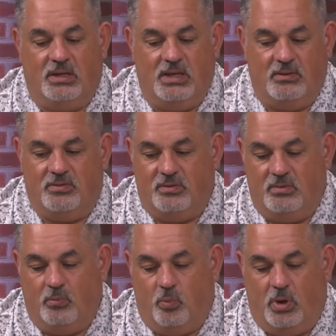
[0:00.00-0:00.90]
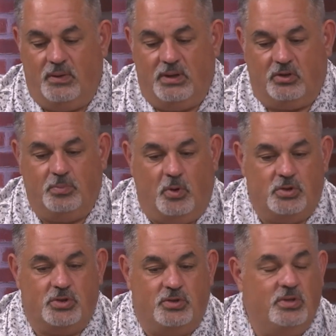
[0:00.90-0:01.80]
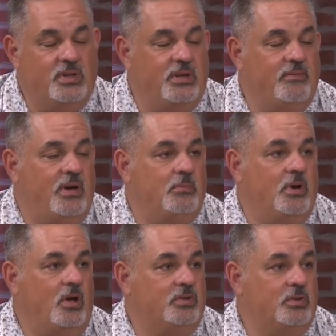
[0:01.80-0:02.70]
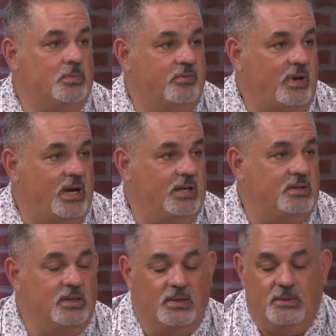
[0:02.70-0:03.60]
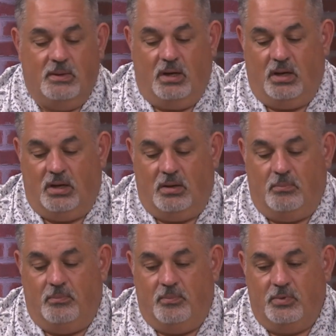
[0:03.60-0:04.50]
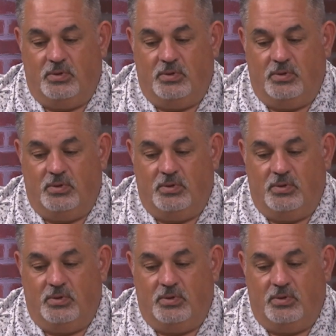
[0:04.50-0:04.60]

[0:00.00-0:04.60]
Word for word: gives one the exposure to the event but also provides um,